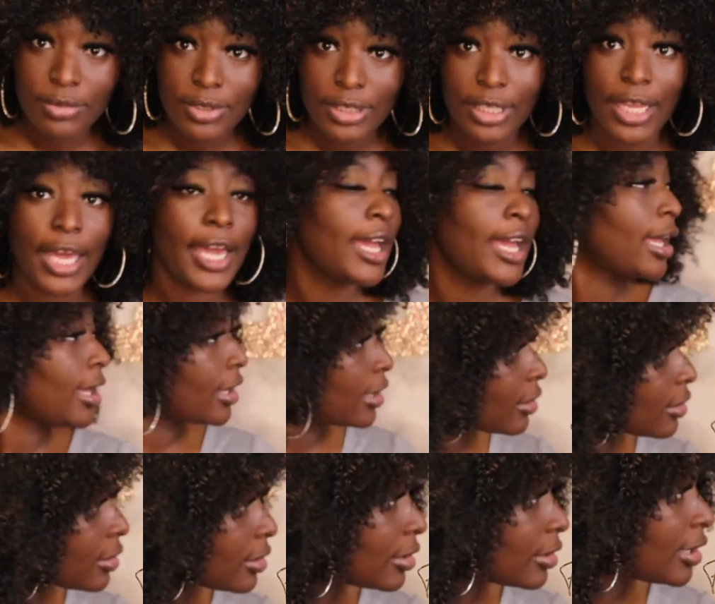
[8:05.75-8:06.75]
Like,
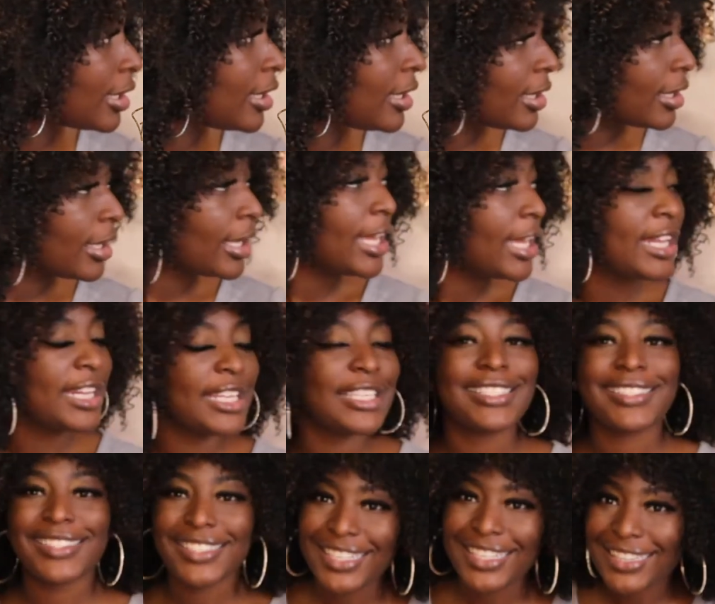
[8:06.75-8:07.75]
and
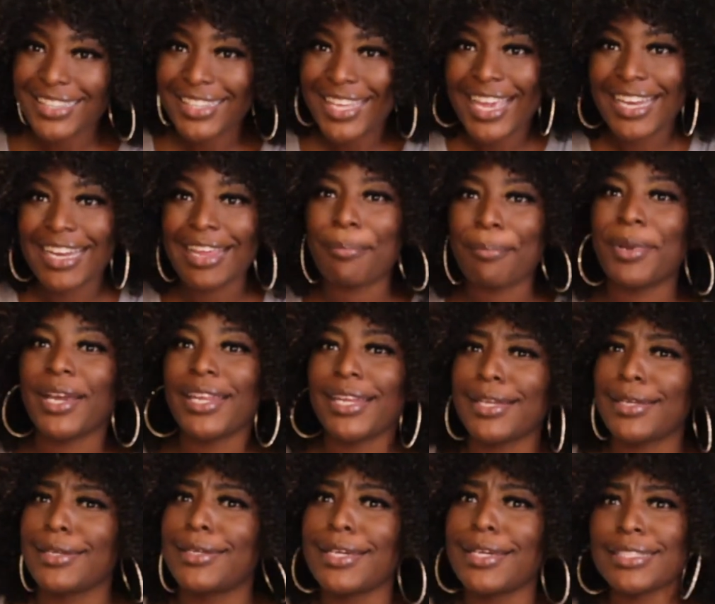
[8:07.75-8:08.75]
it's synthetic, but
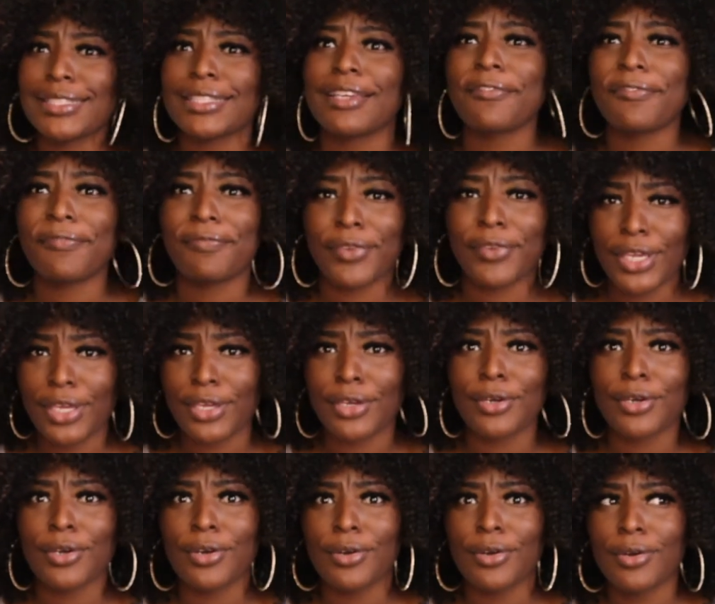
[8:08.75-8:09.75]
it doesn't
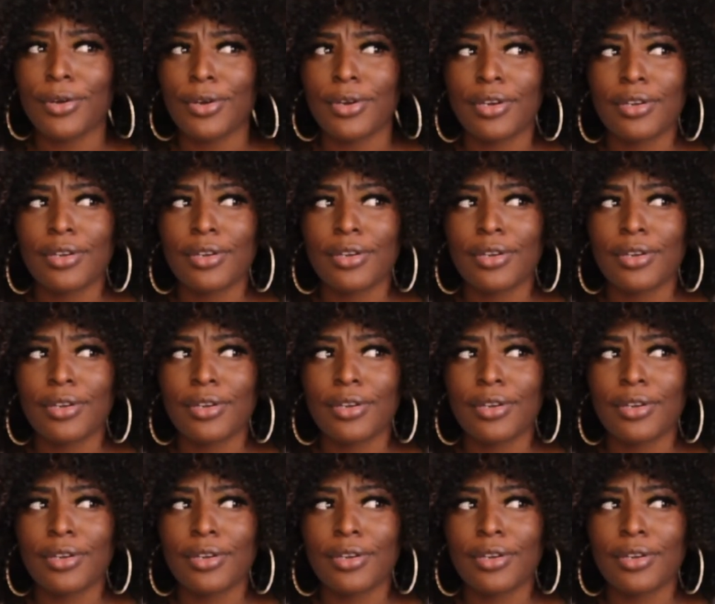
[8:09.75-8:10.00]
feel